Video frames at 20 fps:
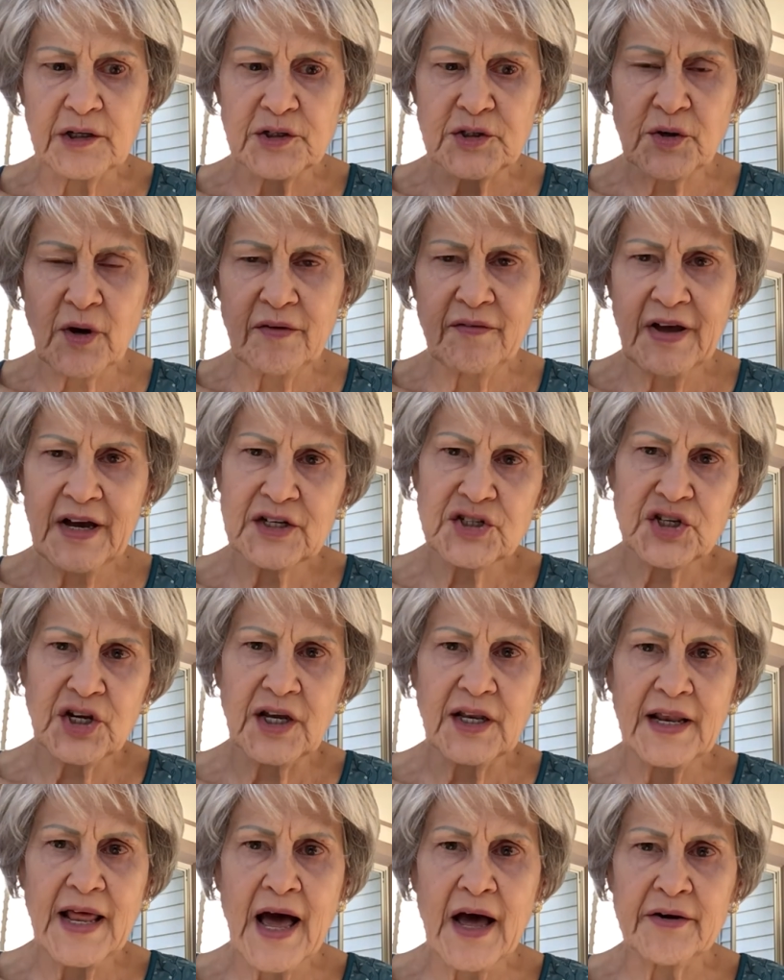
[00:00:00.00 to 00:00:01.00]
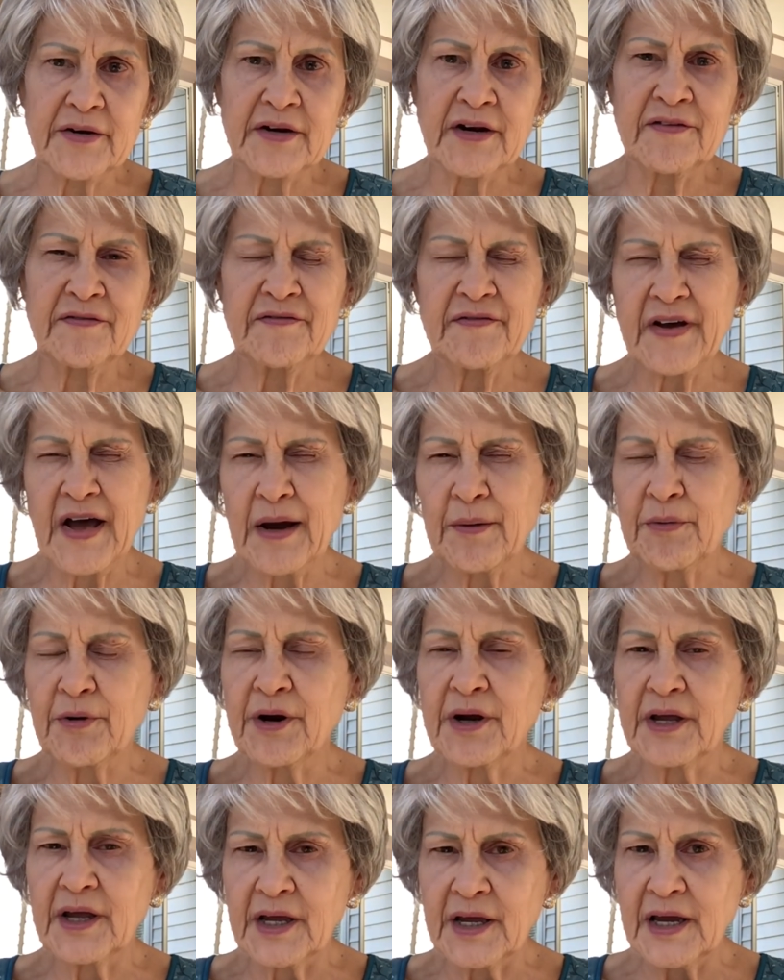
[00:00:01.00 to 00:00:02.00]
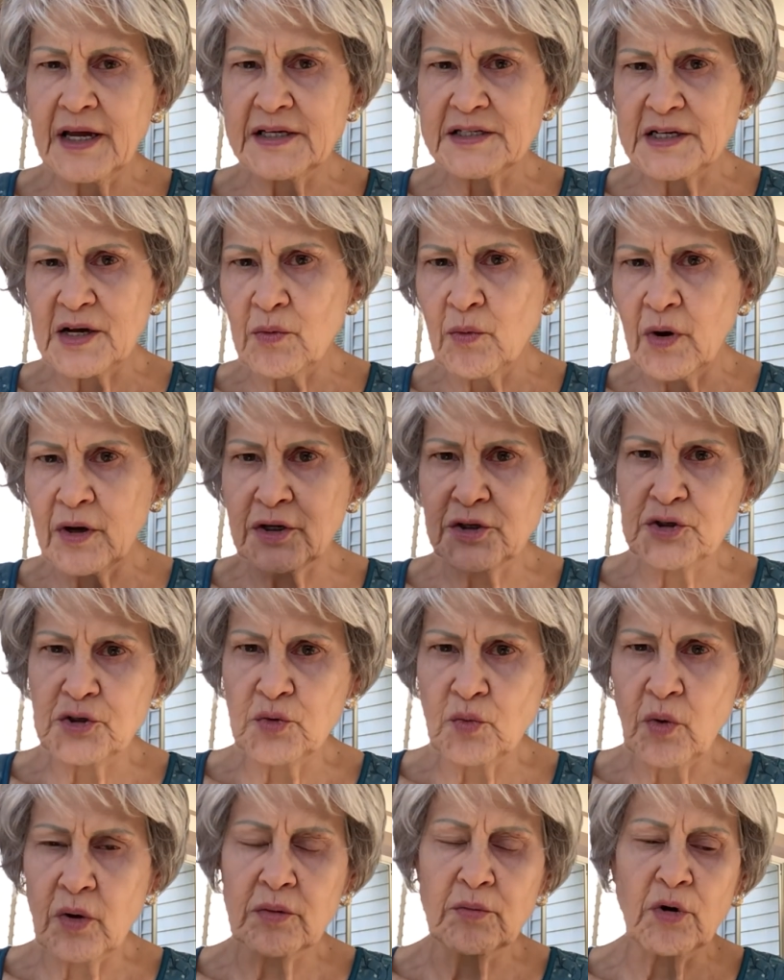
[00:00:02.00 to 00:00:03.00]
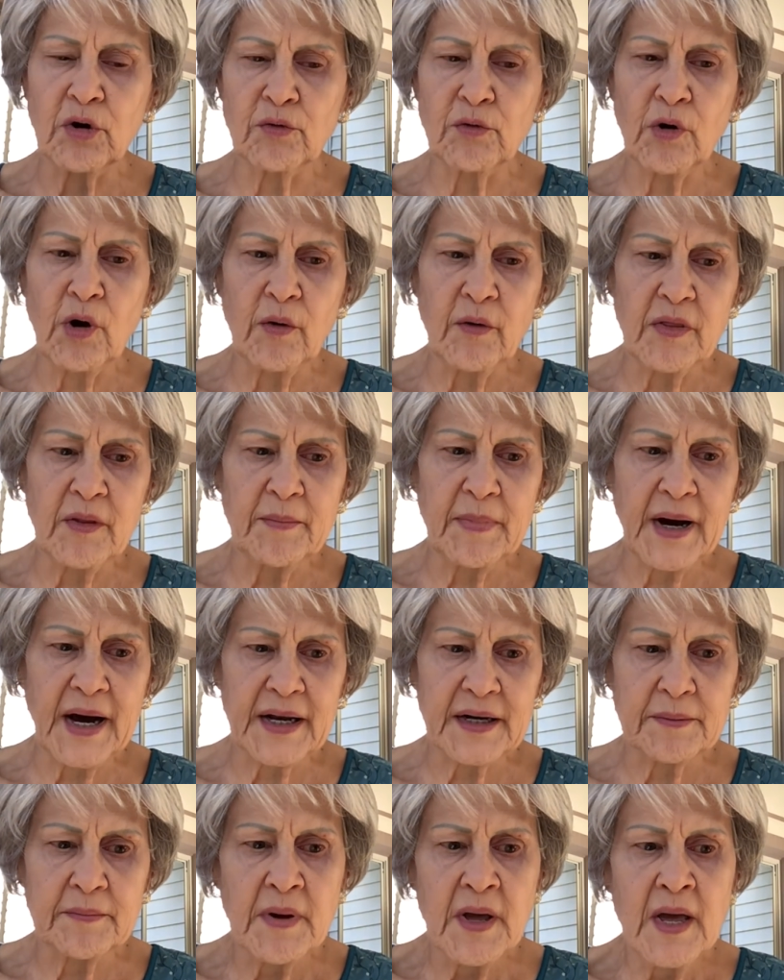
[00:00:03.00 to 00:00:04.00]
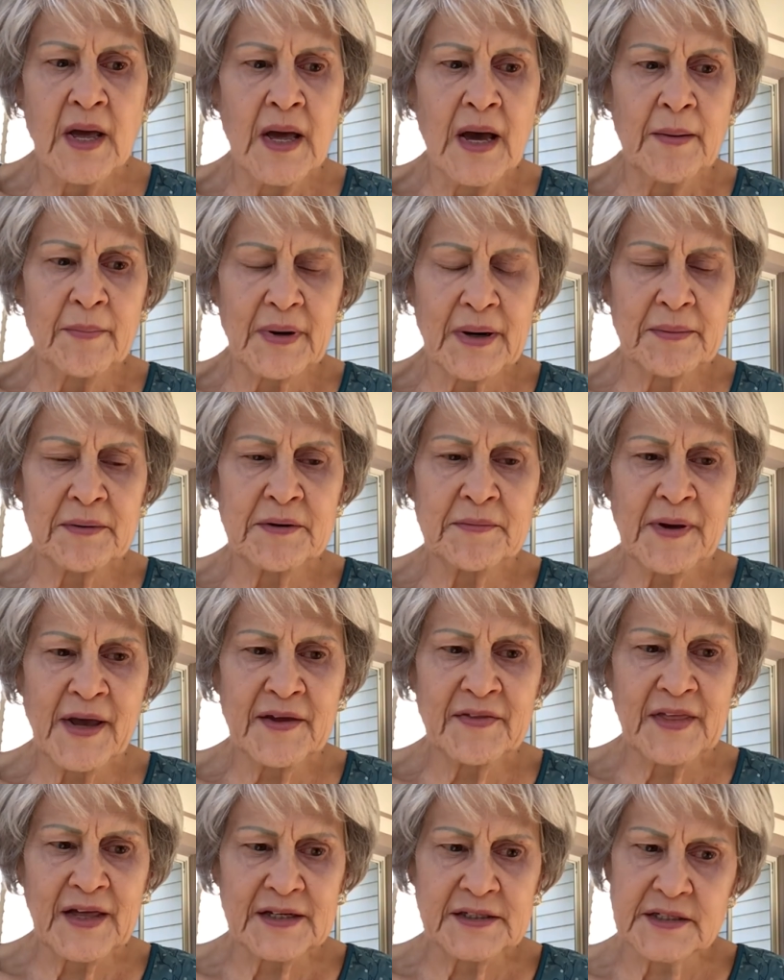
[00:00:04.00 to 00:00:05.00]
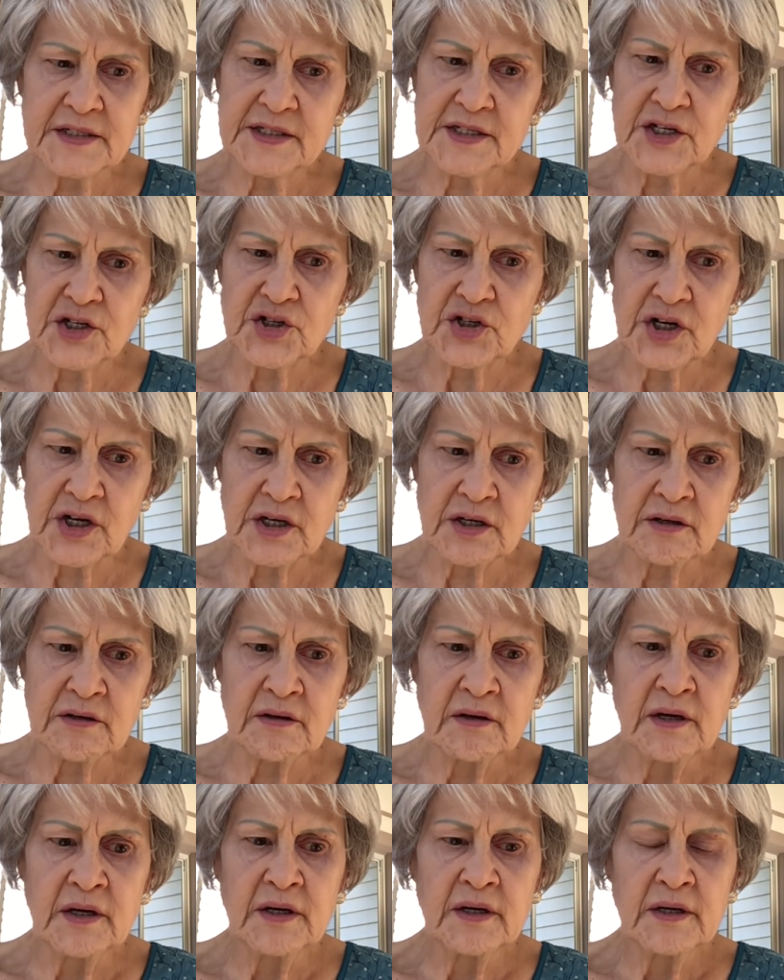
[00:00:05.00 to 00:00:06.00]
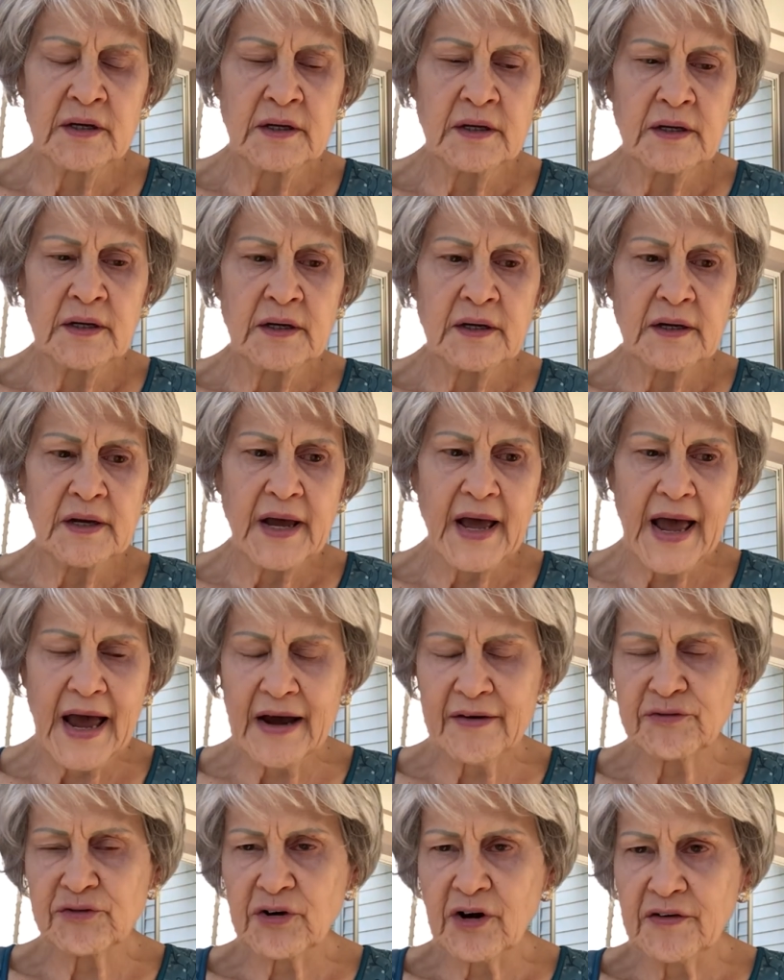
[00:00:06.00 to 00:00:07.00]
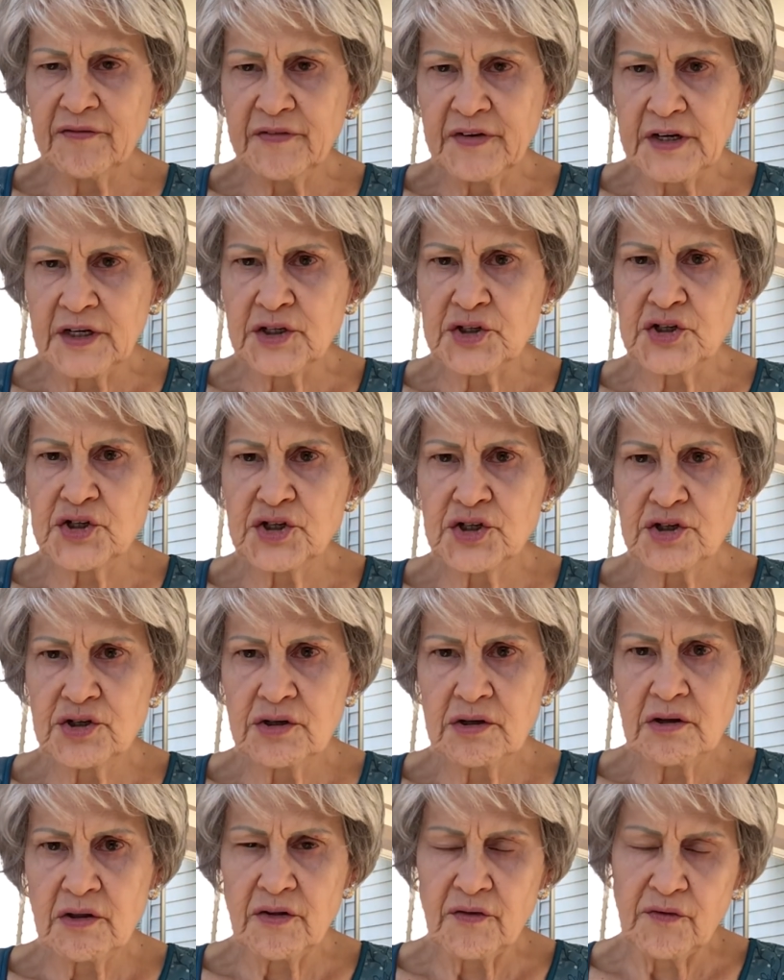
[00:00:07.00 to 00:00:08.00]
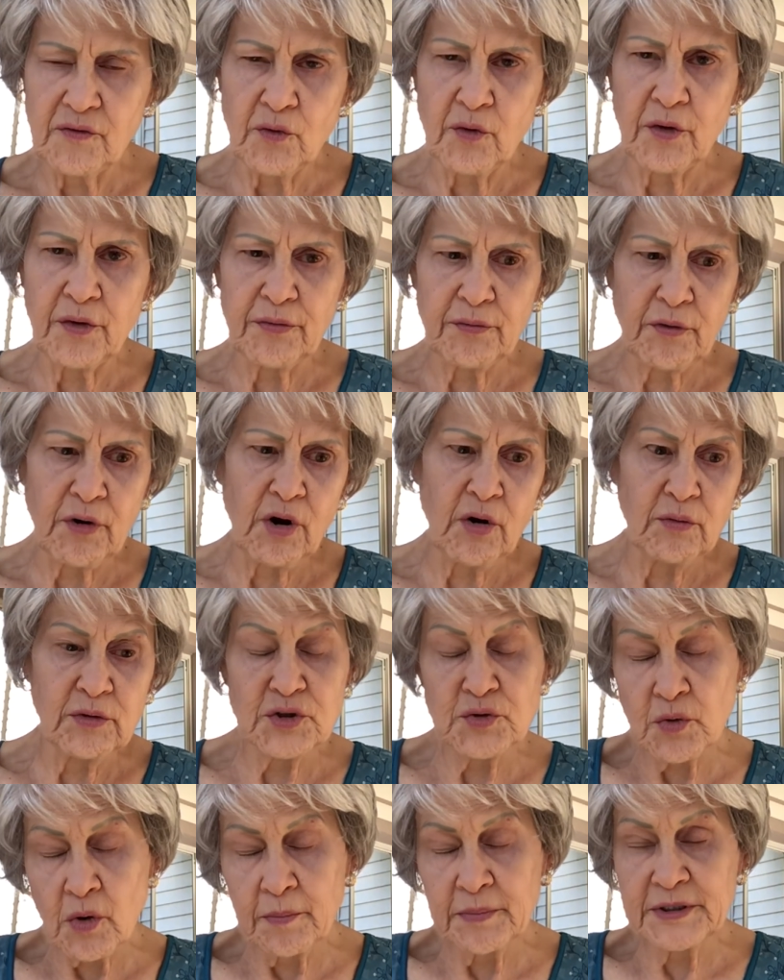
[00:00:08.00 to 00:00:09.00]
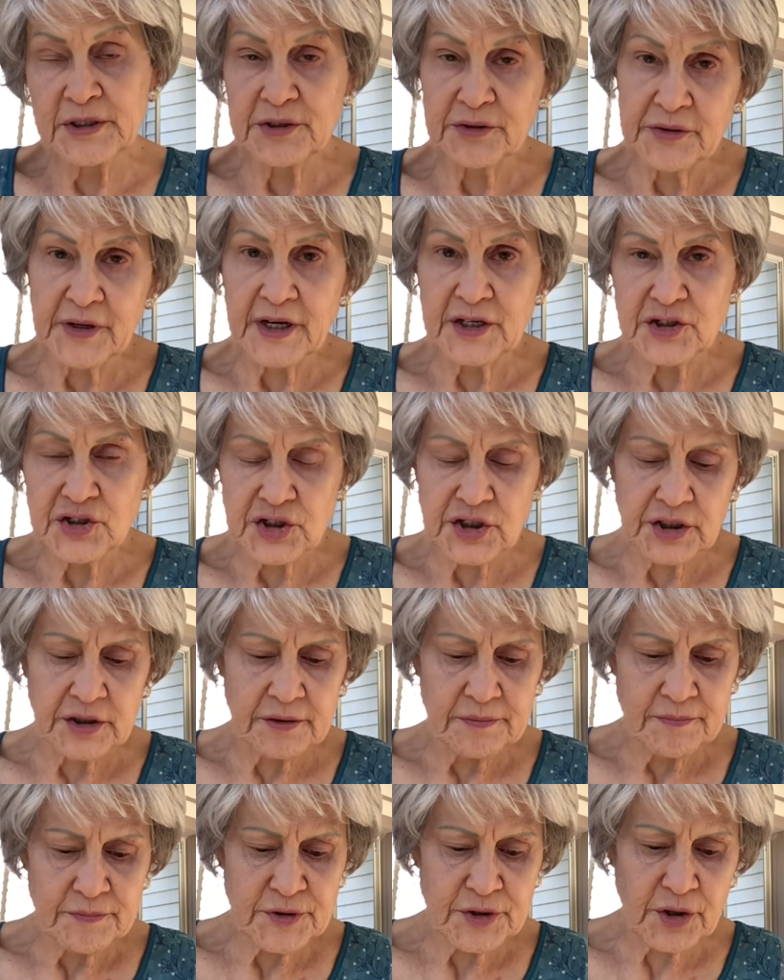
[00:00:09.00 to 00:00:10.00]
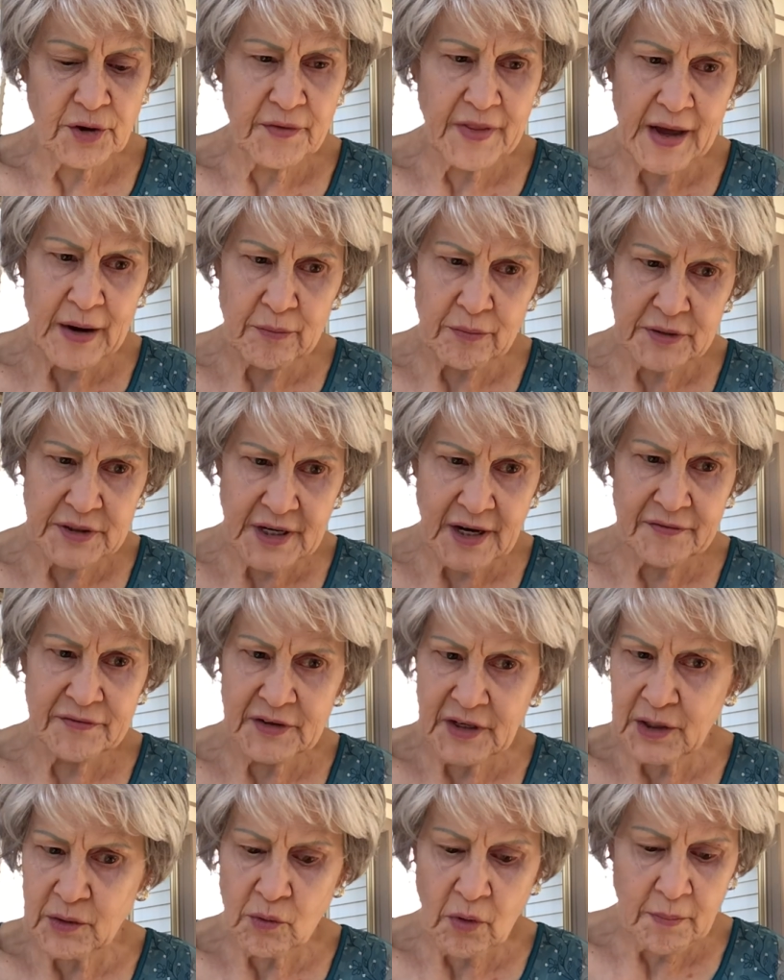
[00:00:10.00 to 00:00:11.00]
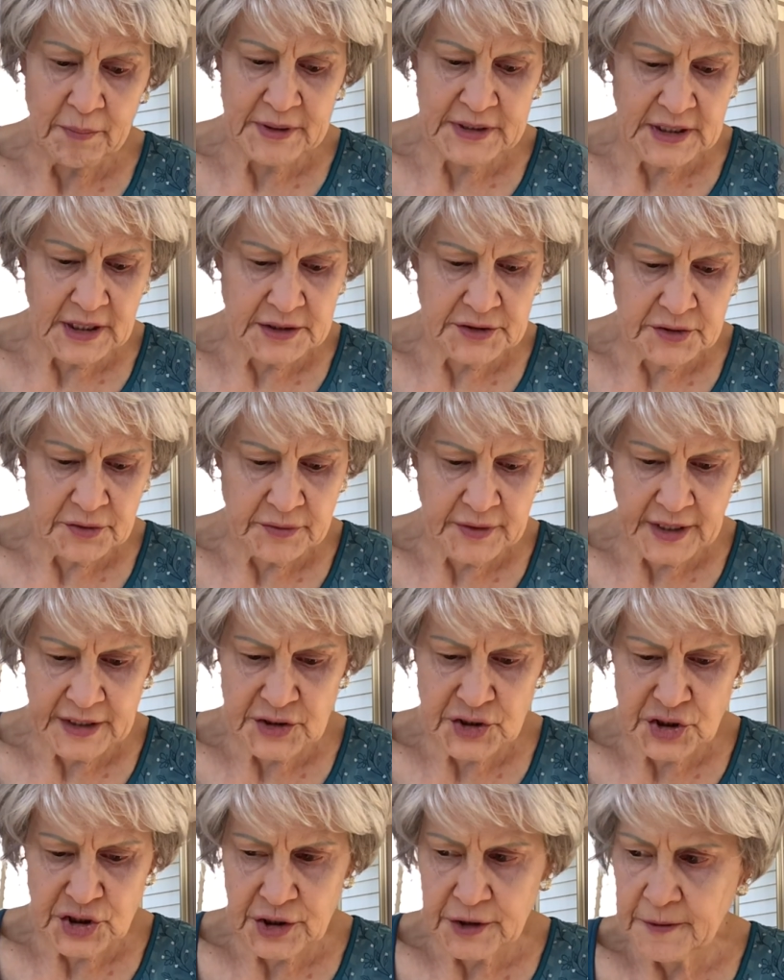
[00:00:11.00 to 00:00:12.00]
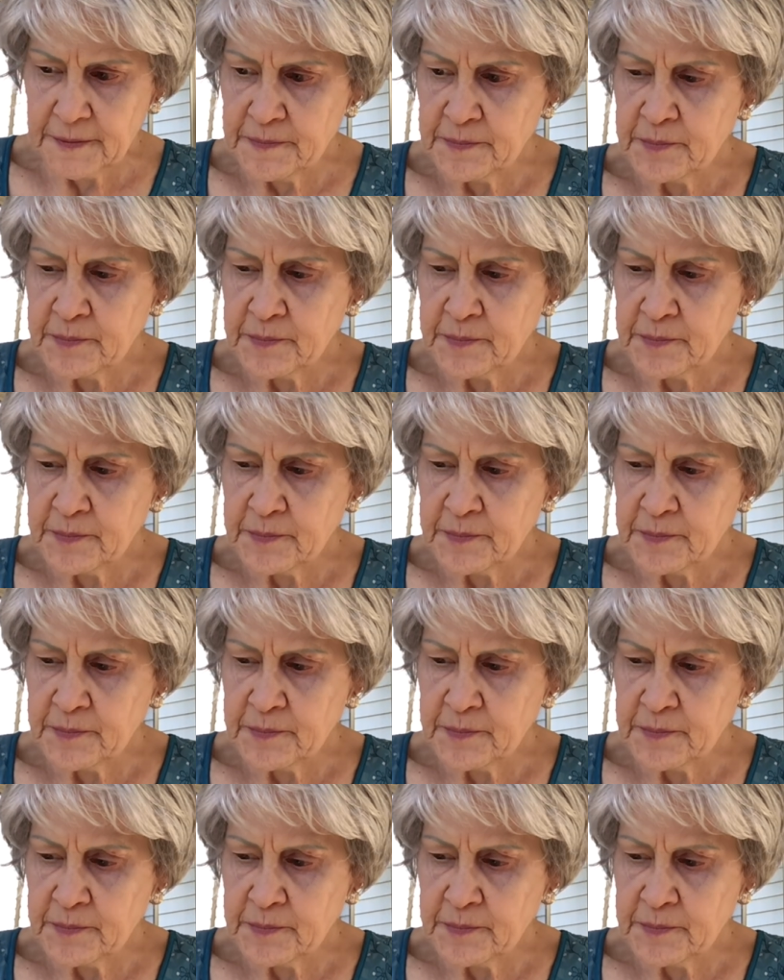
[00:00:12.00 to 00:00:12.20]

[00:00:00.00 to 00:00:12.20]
So I've actually allowed enough fabric in case I want to do one more row in the bottom. But I'm going to make that decision after I finish the 4th row, which won't be till next year. So that definitely won't be done till next year.